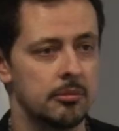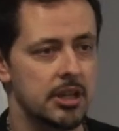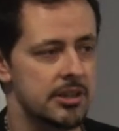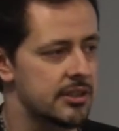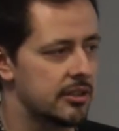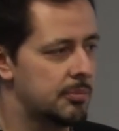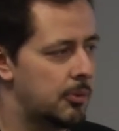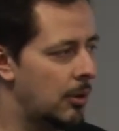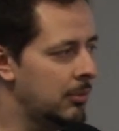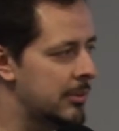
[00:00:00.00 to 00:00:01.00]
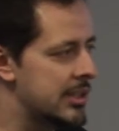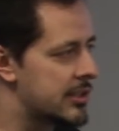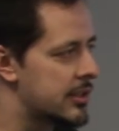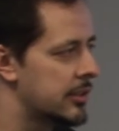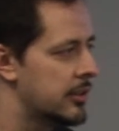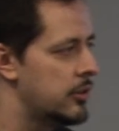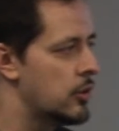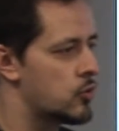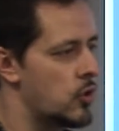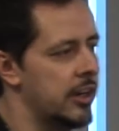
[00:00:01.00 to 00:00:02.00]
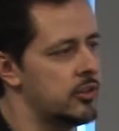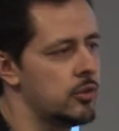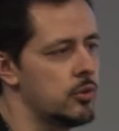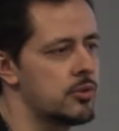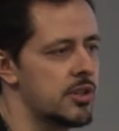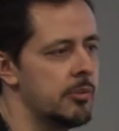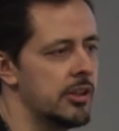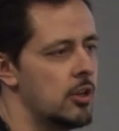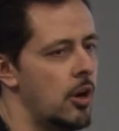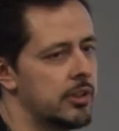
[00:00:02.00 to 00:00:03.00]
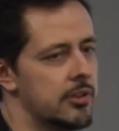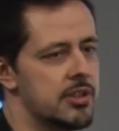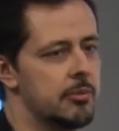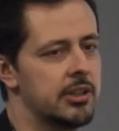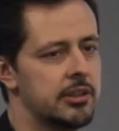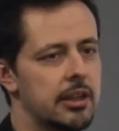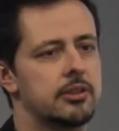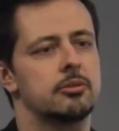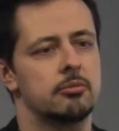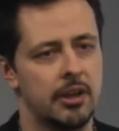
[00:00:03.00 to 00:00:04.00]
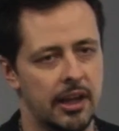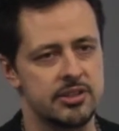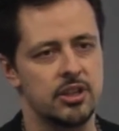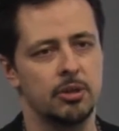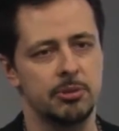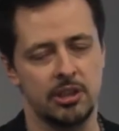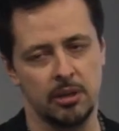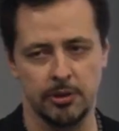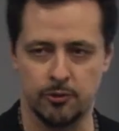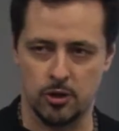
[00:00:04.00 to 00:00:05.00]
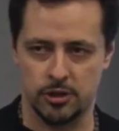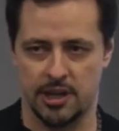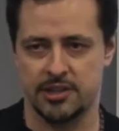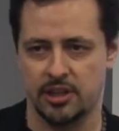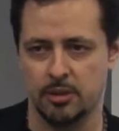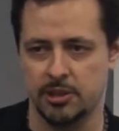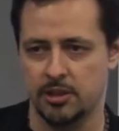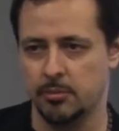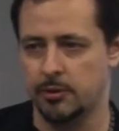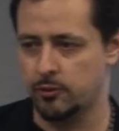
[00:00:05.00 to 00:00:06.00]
because the problem is you're trying to do something innovative, something that has not been done before, or has not been done